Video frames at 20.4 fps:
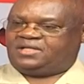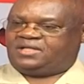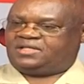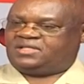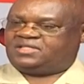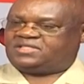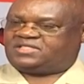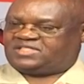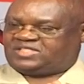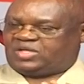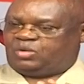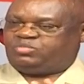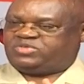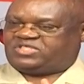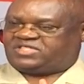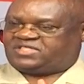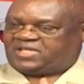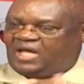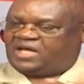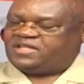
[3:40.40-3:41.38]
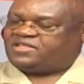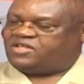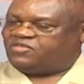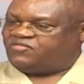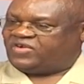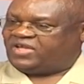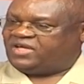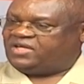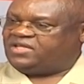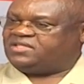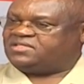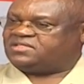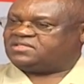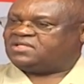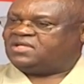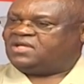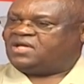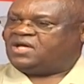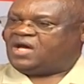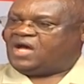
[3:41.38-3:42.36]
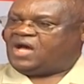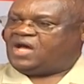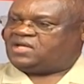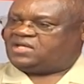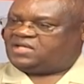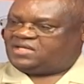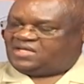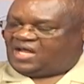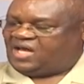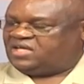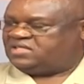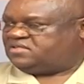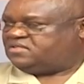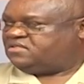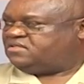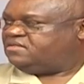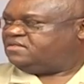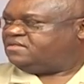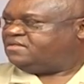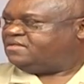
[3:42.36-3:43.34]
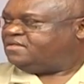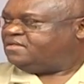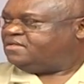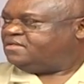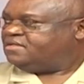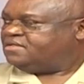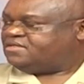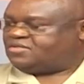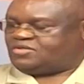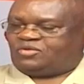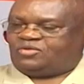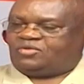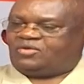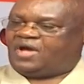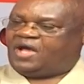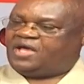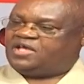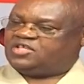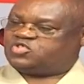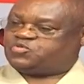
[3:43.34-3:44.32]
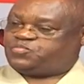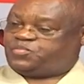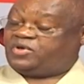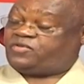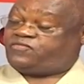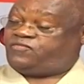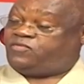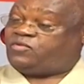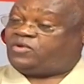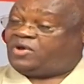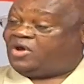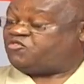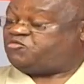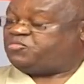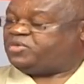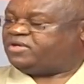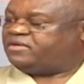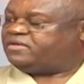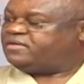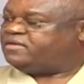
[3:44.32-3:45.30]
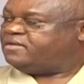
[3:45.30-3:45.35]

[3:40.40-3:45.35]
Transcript: substantively is and does. So I speak for government.